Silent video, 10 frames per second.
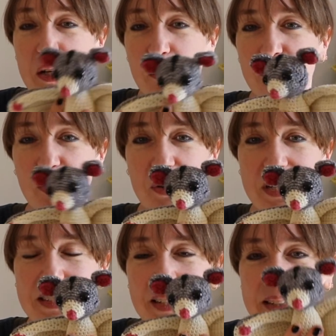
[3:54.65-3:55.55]
We've got
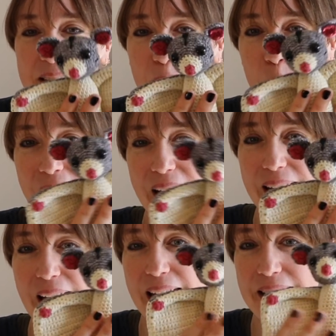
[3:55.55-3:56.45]
these nice little
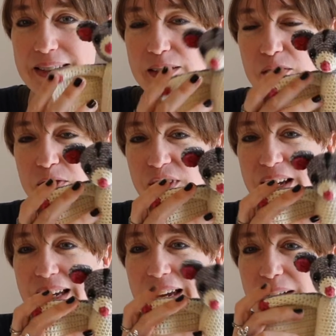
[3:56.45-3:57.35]
pink hands and
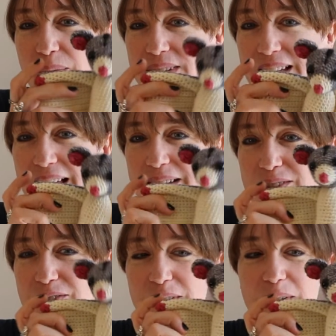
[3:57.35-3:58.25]
feet here at the end
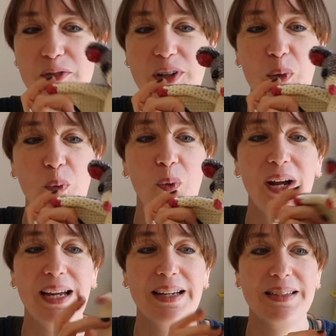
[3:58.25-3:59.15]
of the lovely
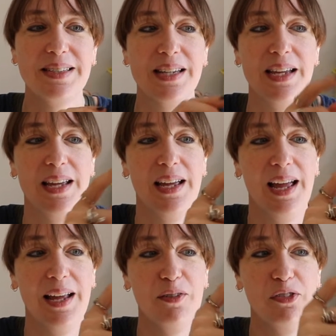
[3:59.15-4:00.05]
wings,
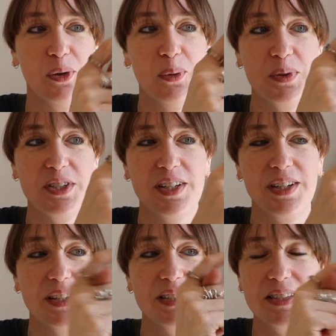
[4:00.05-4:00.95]
and of course the
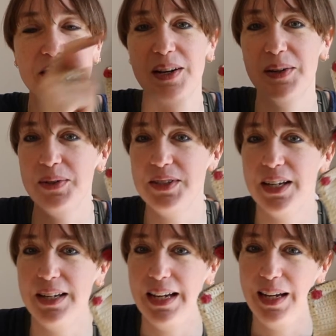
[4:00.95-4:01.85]
nice nose
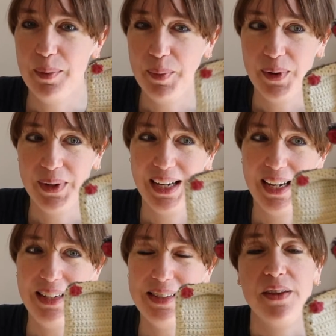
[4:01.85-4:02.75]
and ear
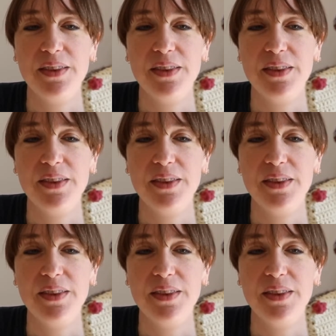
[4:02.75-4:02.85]
markings.